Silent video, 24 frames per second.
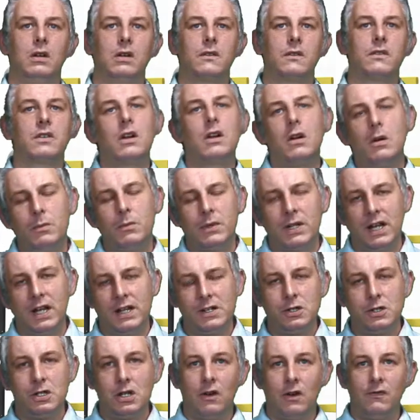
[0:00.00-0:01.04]
The
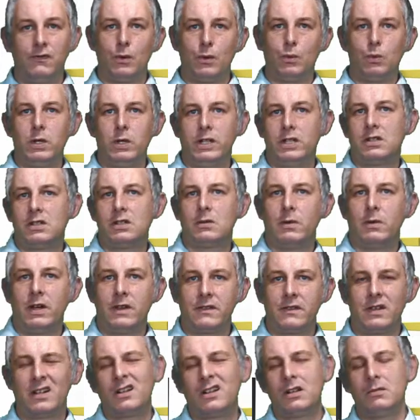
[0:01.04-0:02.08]
combination of winter
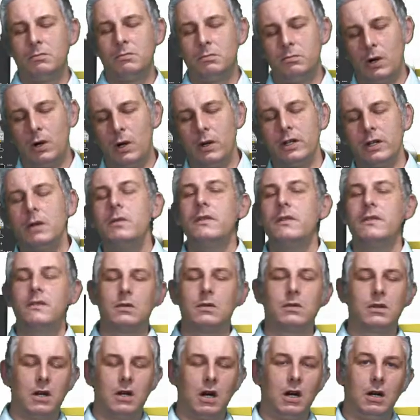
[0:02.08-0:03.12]
weather combined with your
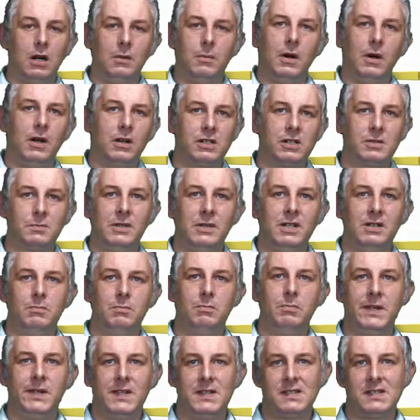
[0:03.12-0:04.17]
car parks being
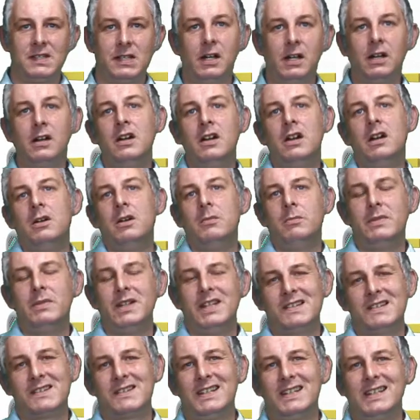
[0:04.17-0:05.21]
busier
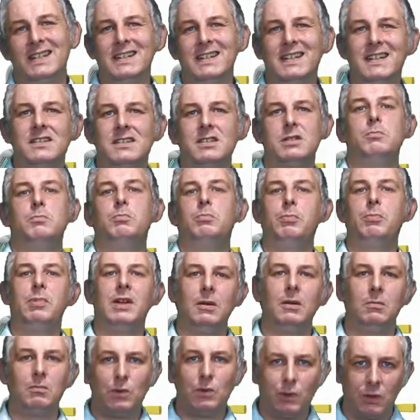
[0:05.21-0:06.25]
means that it needs a bit
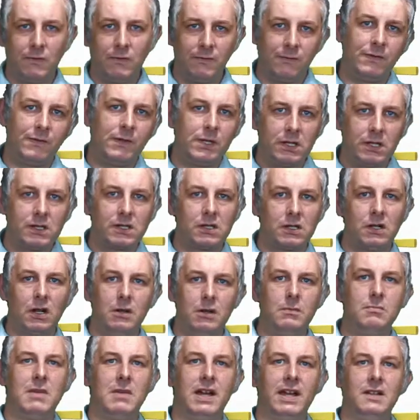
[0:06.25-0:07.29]
more first
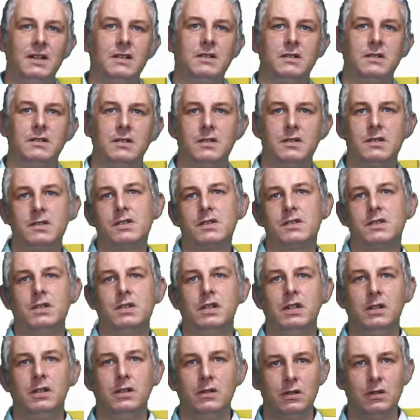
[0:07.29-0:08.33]
line maintenance than
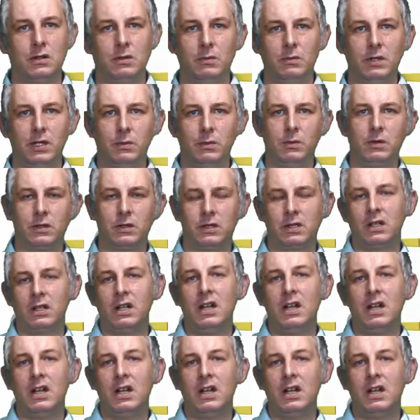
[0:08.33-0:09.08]
it normally would.